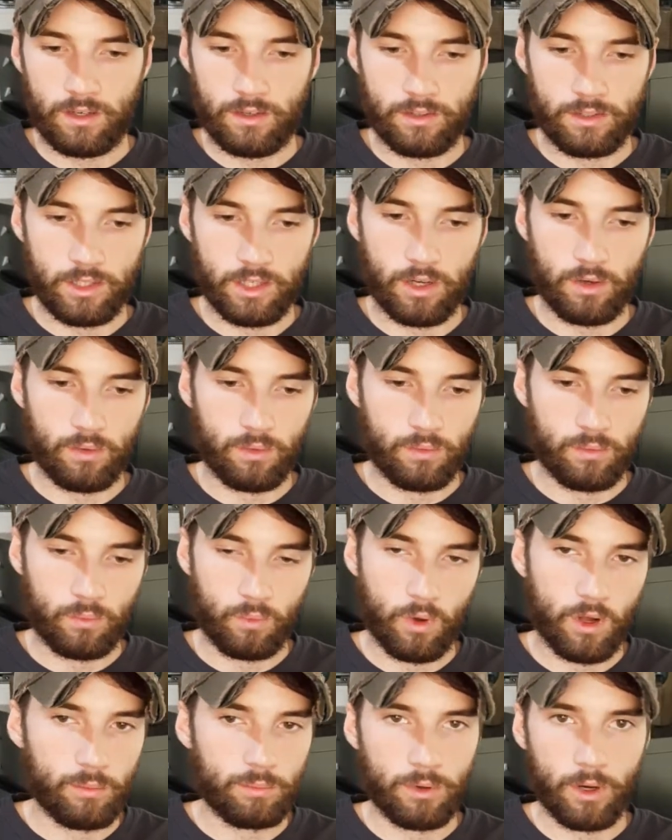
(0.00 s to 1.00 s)
you know,
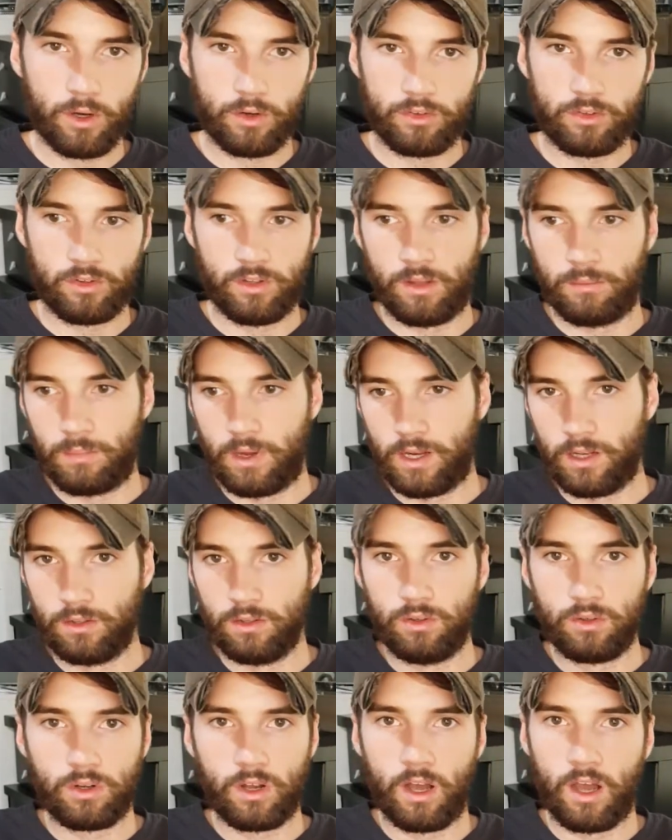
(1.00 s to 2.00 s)
one person that made a
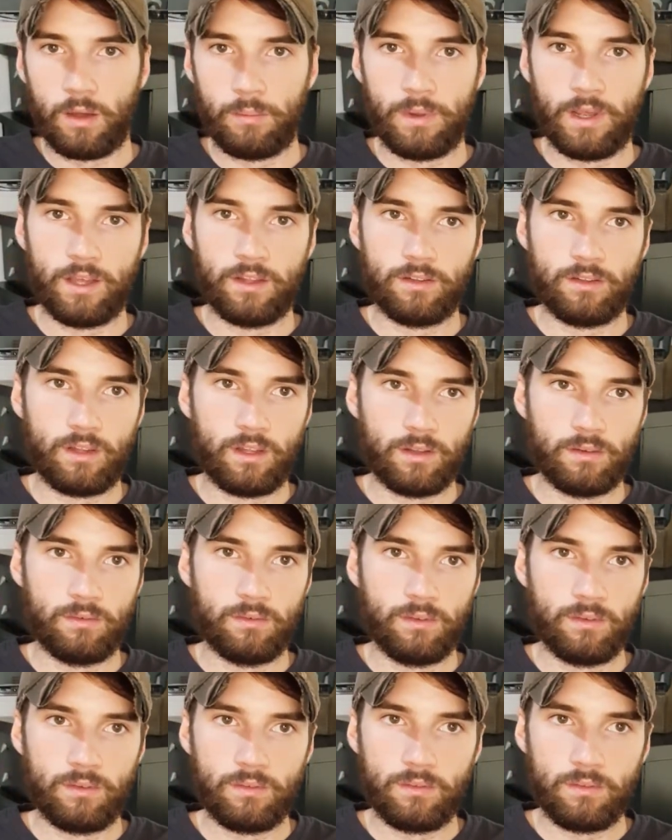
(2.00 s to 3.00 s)
little comment
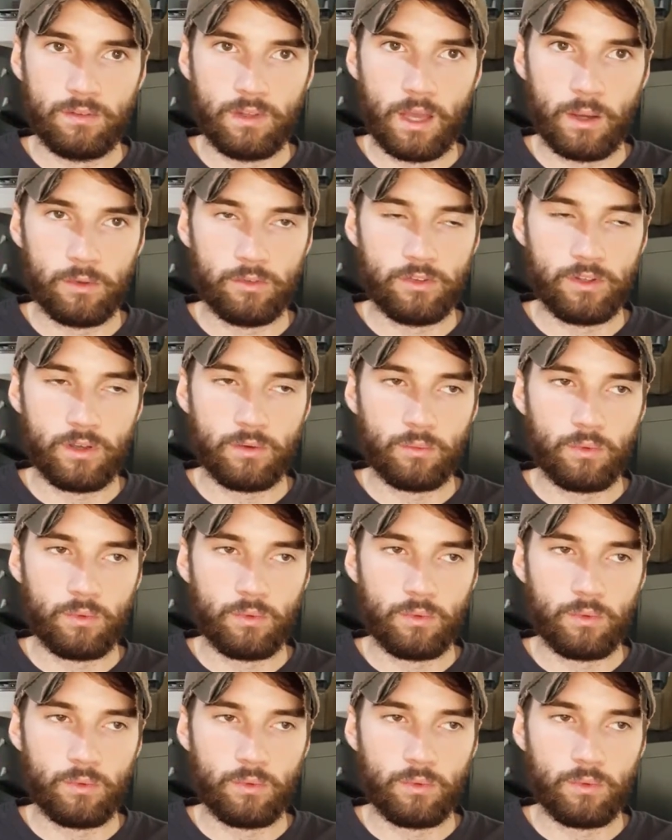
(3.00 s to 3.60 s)
and that was it.